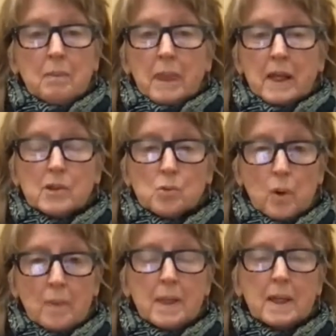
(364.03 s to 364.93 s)
It's
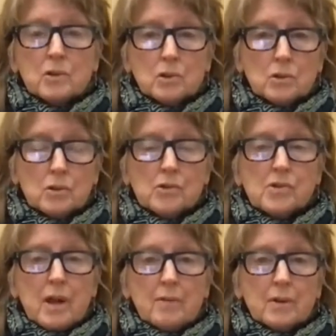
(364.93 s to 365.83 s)
one thing to lose
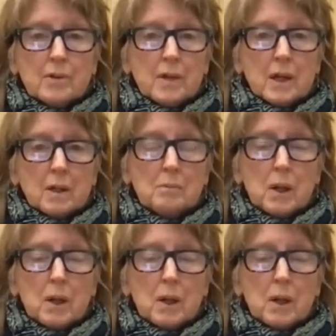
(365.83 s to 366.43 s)
everything,